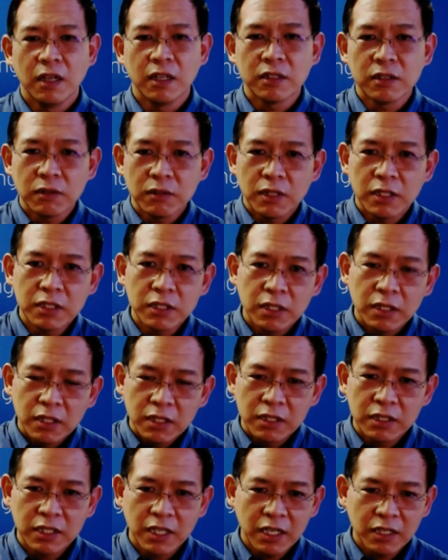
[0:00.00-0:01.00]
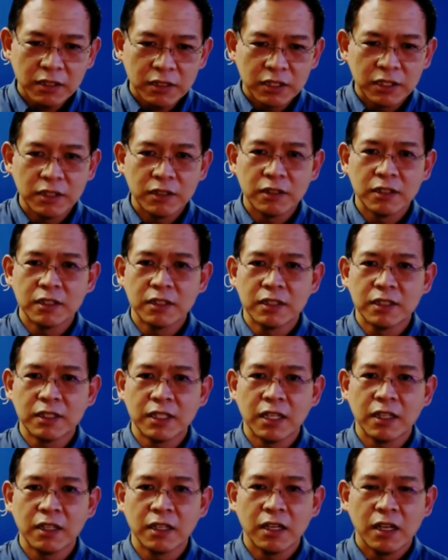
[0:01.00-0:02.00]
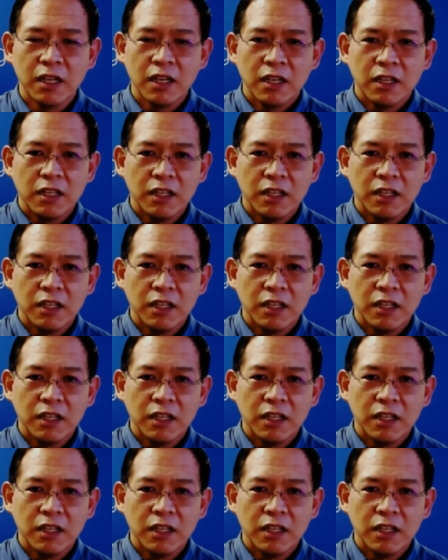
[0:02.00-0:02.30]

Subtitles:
And so the challenge here is to say that